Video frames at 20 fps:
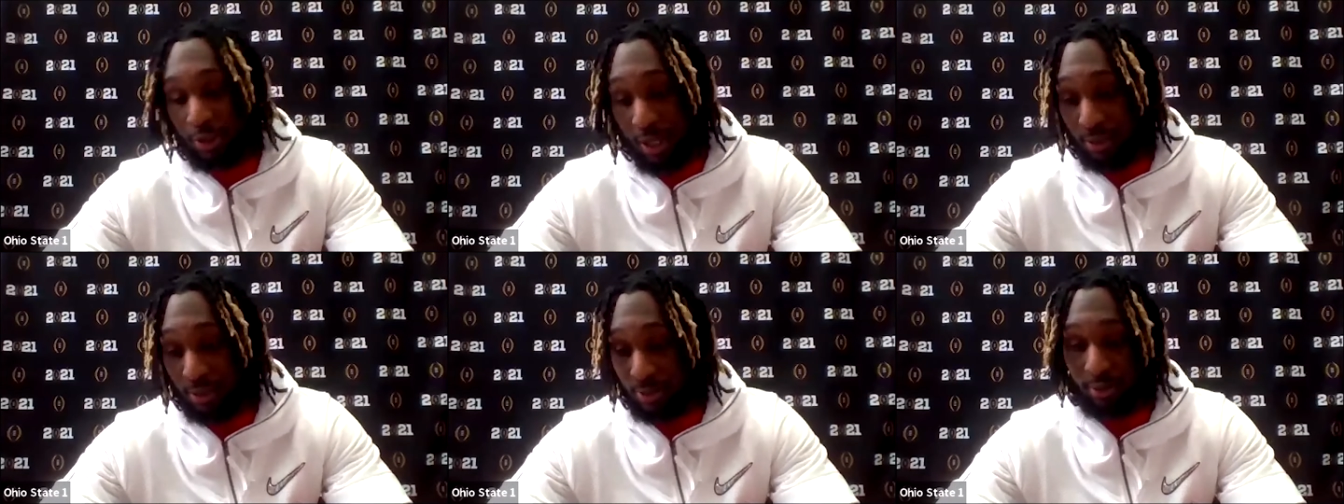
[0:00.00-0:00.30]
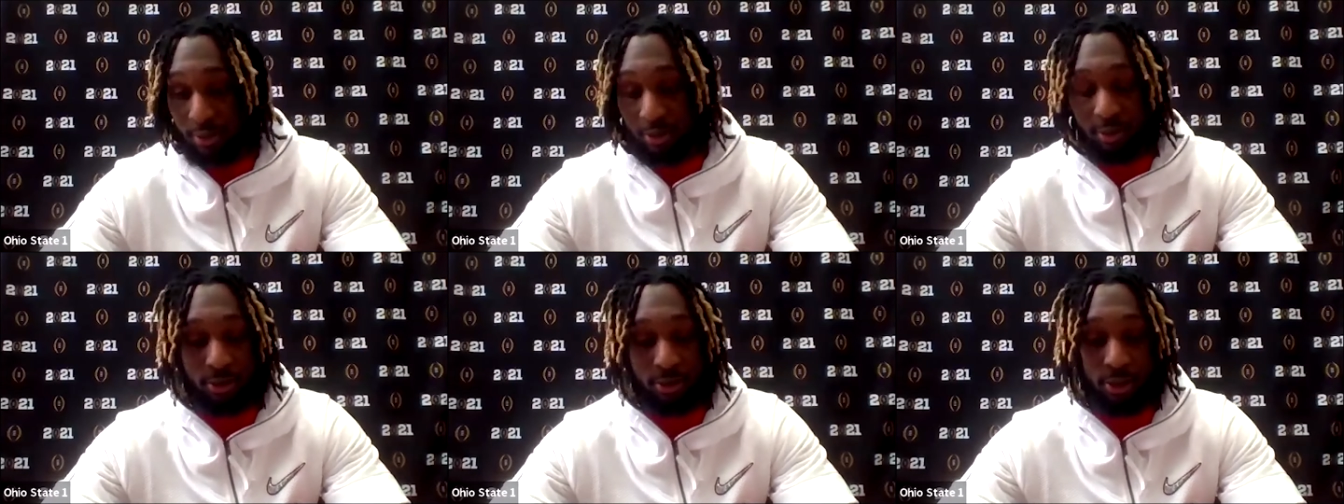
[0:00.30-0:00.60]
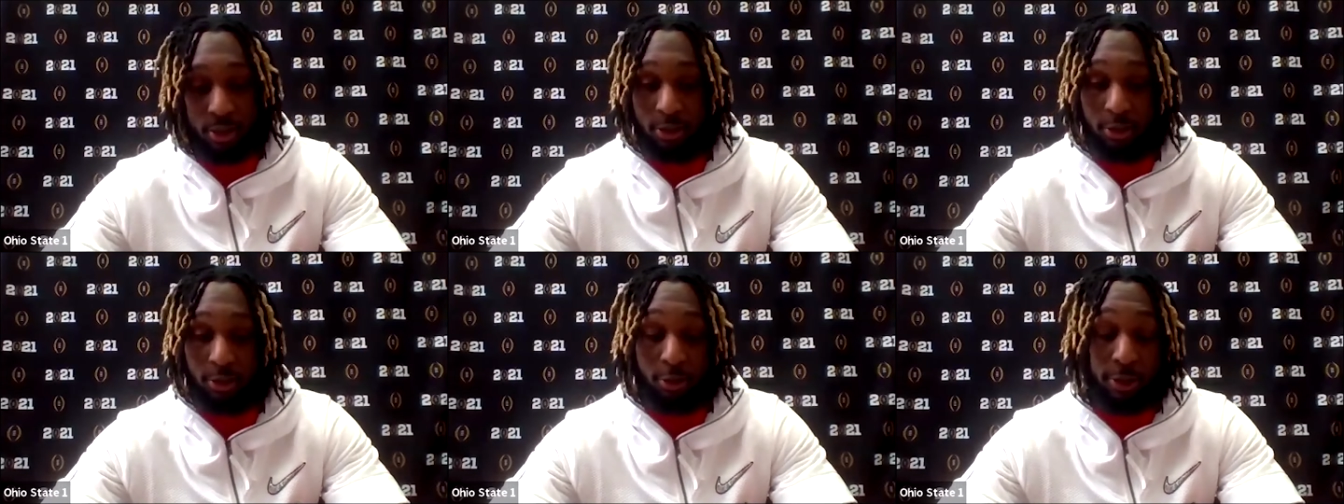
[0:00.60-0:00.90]
guys
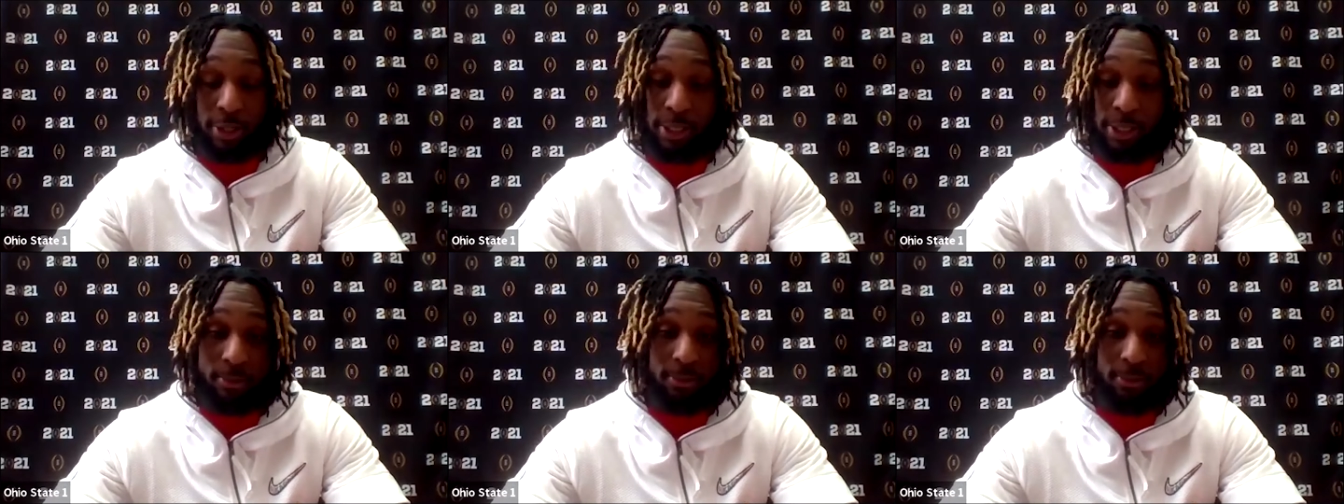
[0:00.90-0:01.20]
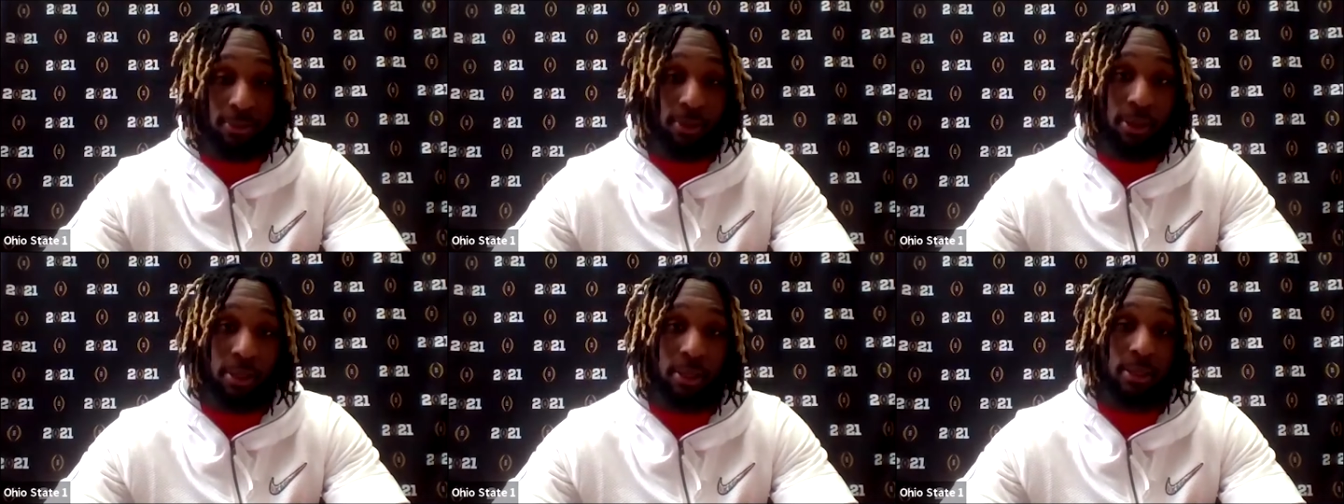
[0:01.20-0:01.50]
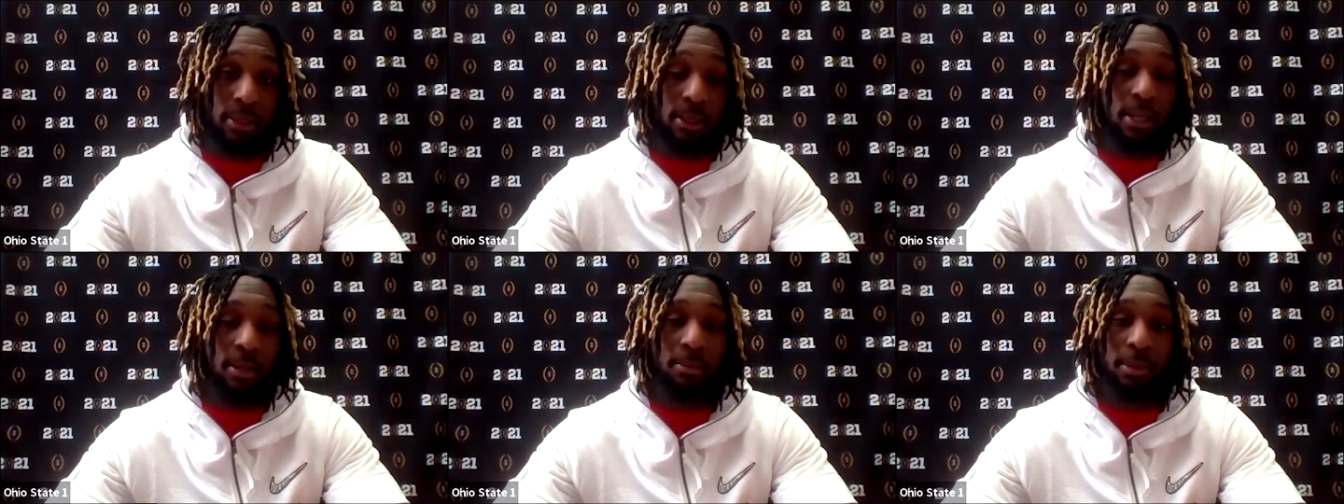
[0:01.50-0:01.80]
are great up front.
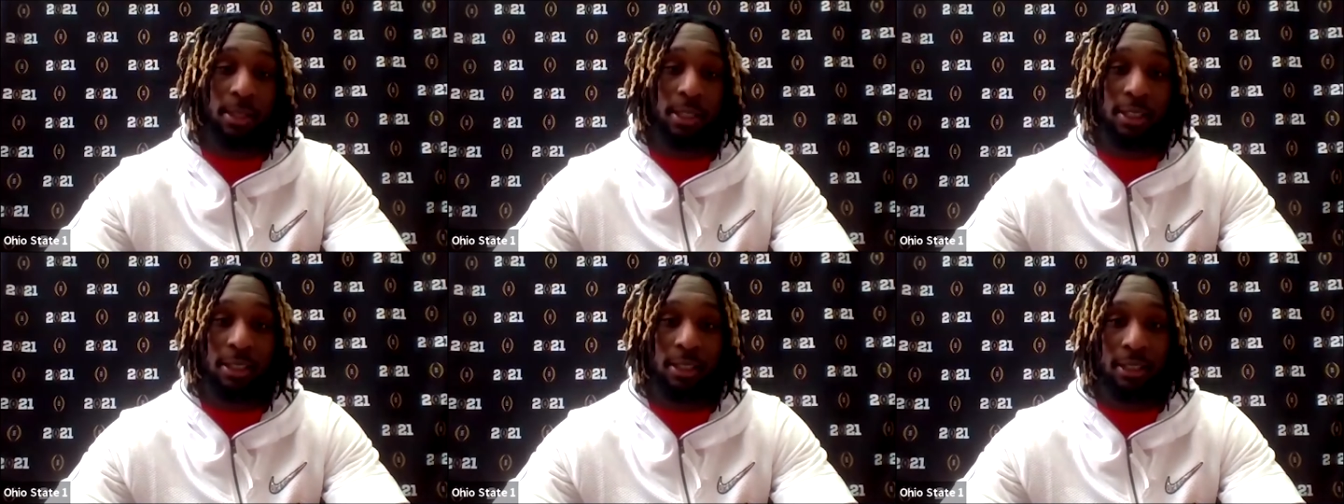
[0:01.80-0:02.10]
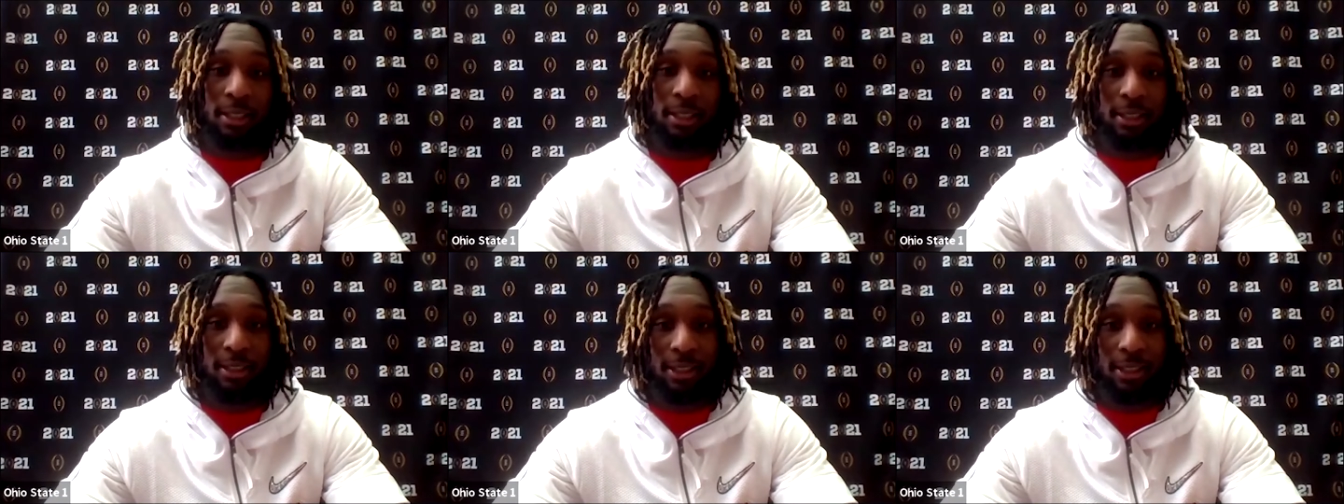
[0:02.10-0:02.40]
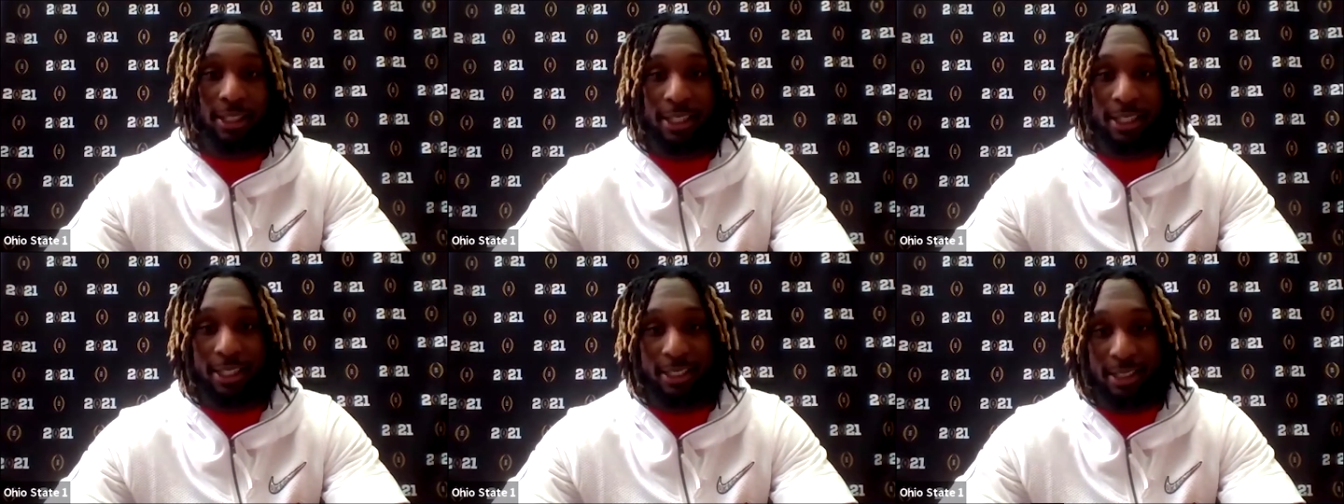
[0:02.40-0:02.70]
I mean,
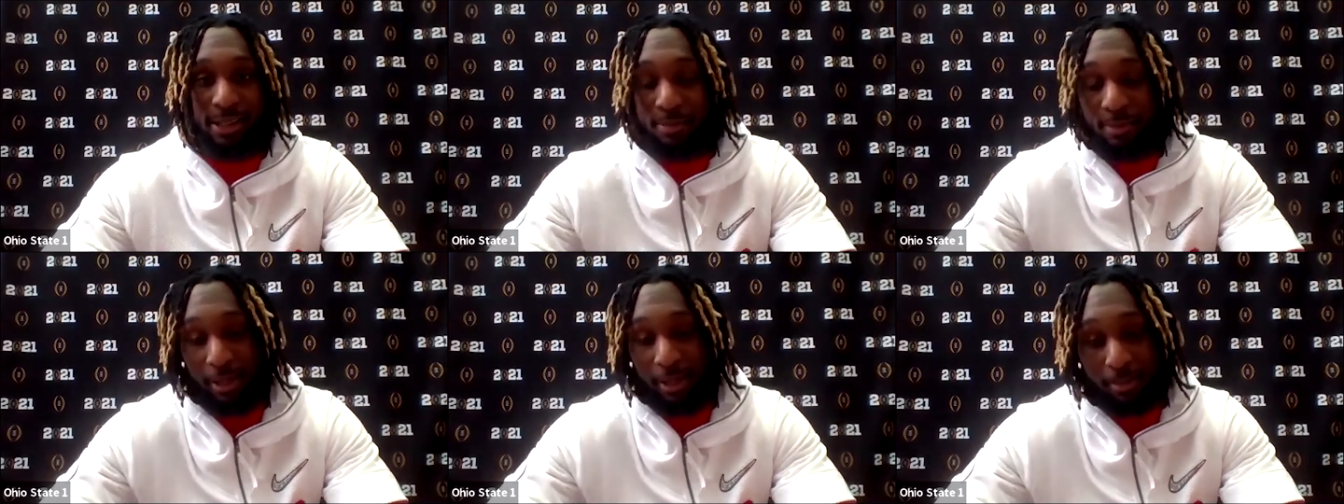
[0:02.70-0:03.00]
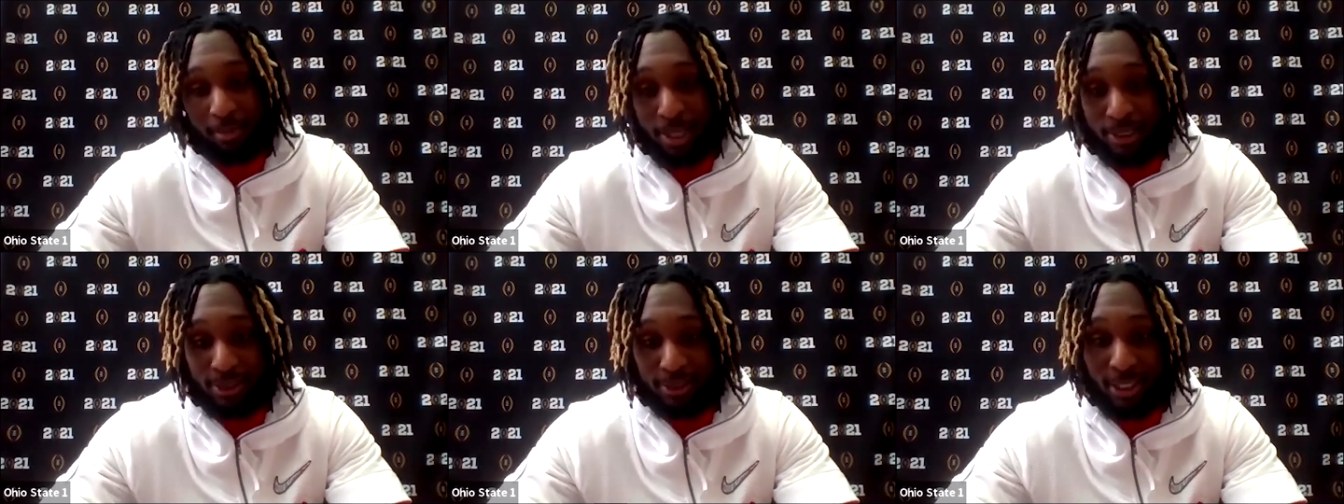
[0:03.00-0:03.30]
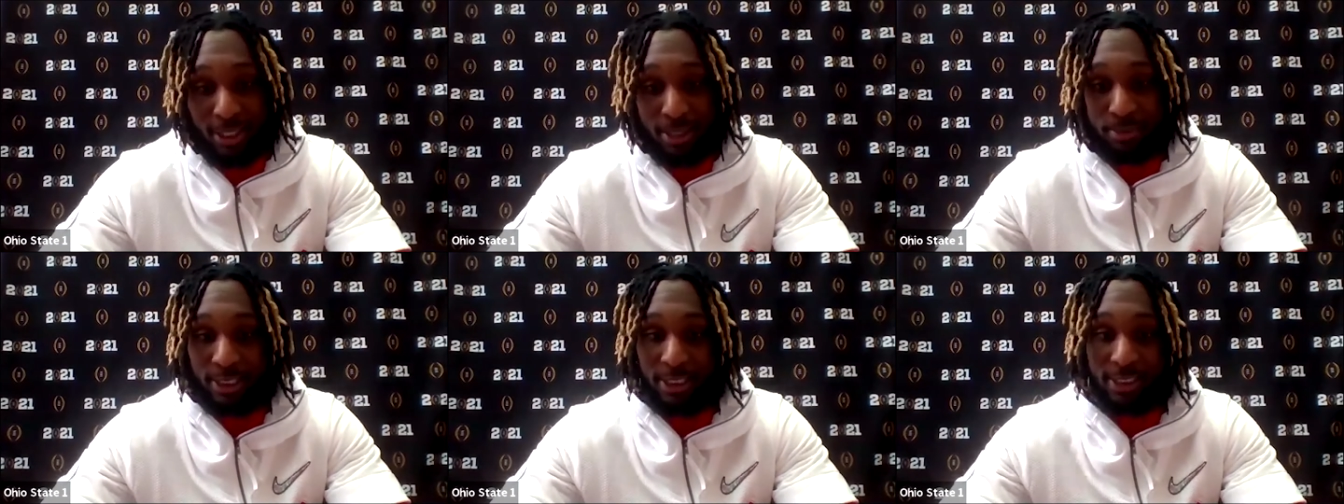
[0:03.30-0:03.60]
they make my
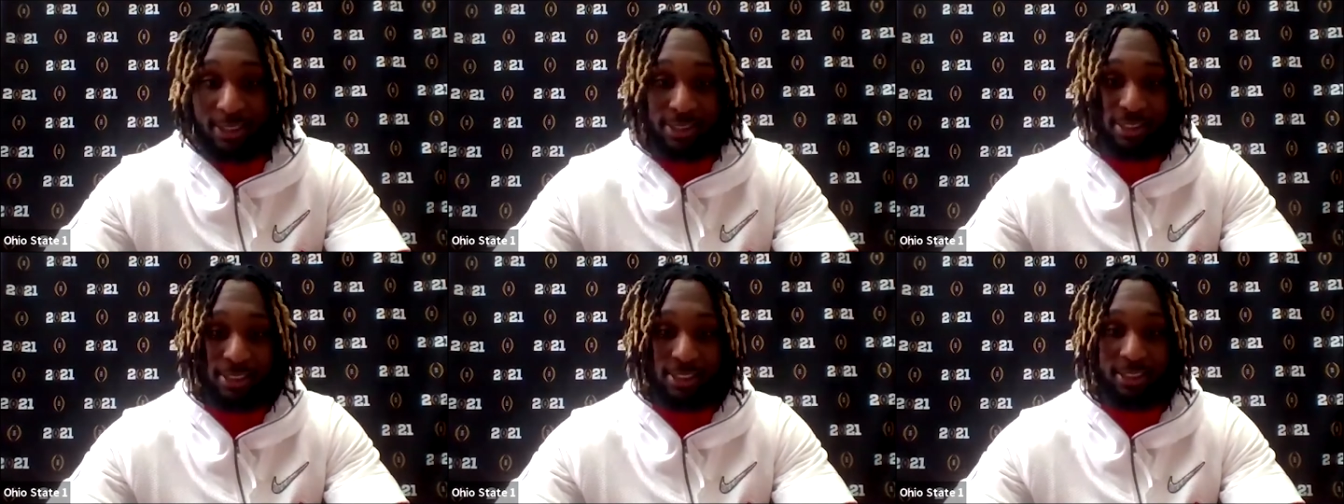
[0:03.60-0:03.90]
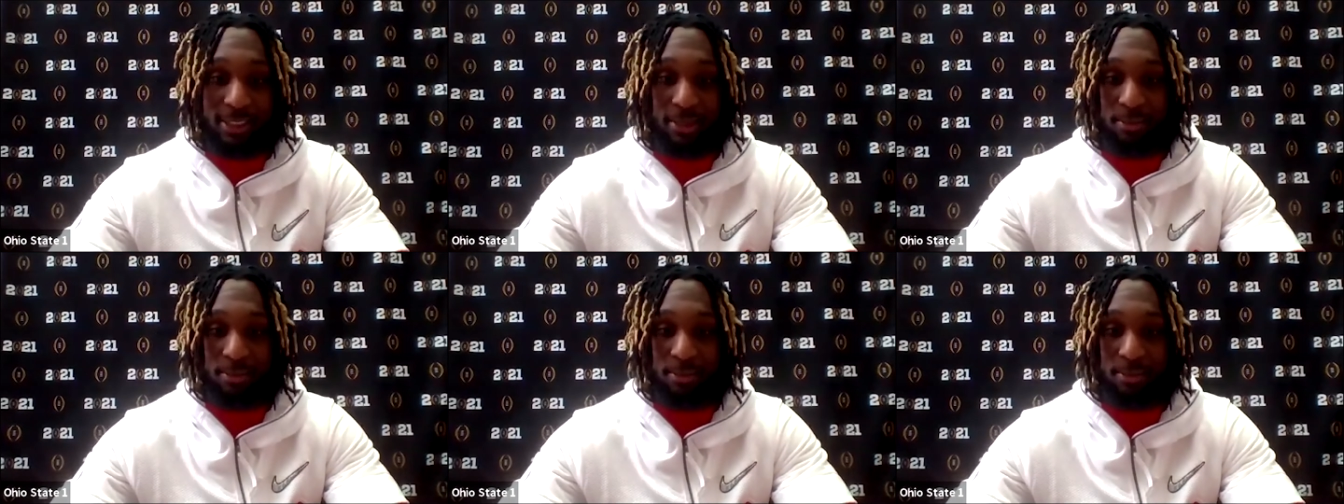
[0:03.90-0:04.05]
job easy.